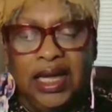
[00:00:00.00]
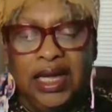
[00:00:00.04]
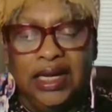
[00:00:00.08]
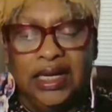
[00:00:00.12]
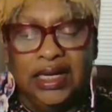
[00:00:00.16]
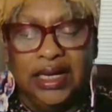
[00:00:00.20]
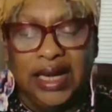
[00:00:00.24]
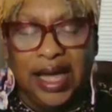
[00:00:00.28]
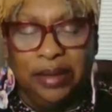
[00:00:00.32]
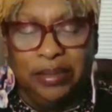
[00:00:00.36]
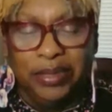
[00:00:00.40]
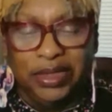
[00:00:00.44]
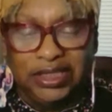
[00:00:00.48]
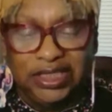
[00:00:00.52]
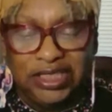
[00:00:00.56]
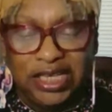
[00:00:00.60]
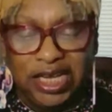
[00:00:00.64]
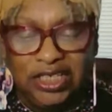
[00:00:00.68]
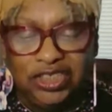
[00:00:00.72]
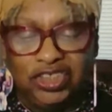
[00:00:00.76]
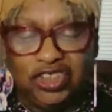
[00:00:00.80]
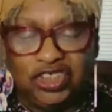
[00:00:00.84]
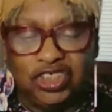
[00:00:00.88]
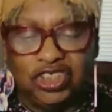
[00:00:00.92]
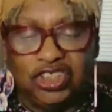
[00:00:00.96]

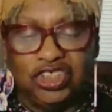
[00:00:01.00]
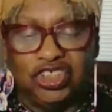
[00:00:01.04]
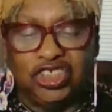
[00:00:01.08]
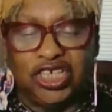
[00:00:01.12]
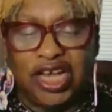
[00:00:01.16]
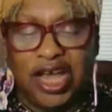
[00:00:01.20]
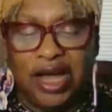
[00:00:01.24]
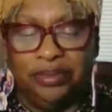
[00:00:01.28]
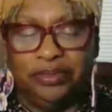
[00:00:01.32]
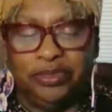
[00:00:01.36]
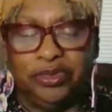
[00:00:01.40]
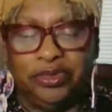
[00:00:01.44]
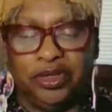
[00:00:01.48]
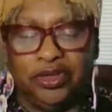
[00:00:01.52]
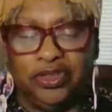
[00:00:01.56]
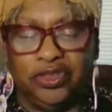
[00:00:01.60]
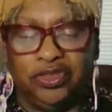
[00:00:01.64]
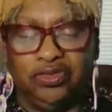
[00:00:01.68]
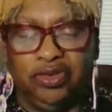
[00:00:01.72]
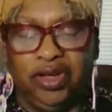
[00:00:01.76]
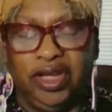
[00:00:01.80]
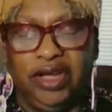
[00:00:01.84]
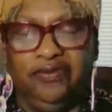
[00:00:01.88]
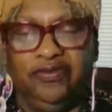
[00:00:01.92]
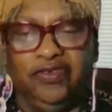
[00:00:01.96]
Lamentations chapter
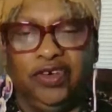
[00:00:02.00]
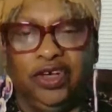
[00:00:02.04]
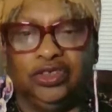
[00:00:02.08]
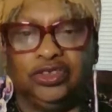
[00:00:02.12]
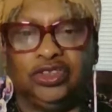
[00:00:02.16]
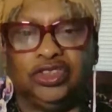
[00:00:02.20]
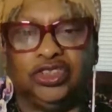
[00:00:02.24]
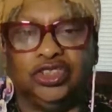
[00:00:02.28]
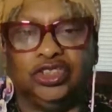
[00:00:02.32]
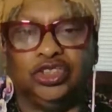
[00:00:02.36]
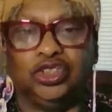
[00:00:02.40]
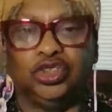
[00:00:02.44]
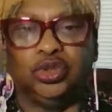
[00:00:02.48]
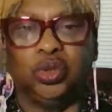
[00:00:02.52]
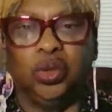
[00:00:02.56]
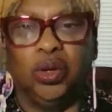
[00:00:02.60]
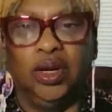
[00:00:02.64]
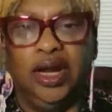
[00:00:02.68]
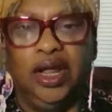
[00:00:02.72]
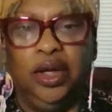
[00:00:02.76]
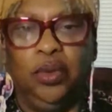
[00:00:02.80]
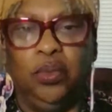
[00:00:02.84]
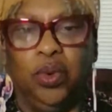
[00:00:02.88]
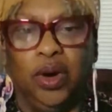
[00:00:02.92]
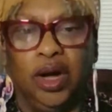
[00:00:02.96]
3, verses
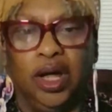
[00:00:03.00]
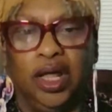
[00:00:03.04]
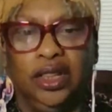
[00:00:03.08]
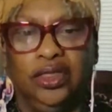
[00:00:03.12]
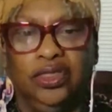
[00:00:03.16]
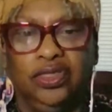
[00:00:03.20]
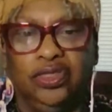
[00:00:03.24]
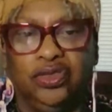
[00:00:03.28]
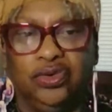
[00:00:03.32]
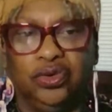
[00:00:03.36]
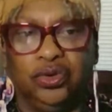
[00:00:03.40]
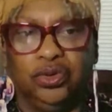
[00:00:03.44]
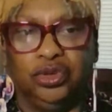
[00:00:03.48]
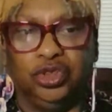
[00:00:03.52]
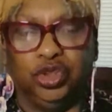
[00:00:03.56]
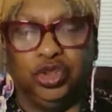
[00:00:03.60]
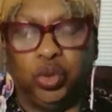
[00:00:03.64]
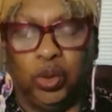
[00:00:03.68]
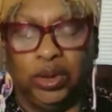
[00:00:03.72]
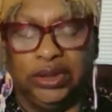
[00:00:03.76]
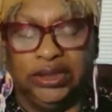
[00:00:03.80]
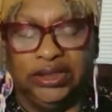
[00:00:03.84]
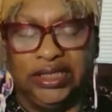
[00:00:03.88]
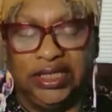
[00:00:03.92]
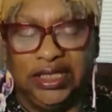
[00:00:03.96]
21 through
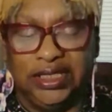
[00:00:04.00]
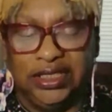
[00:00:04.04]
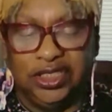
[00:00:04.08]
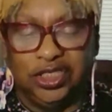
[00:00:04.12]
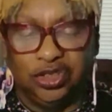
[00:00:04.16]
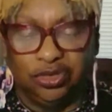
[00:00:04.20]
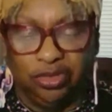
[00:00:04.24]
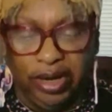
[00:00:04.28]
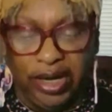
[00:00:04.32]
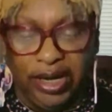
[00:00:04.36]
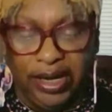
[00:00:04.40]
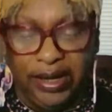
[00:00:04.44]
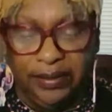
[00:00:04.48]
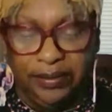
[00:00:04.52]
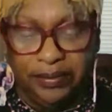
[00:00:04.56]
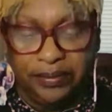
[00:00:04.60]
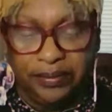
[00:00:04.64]
23.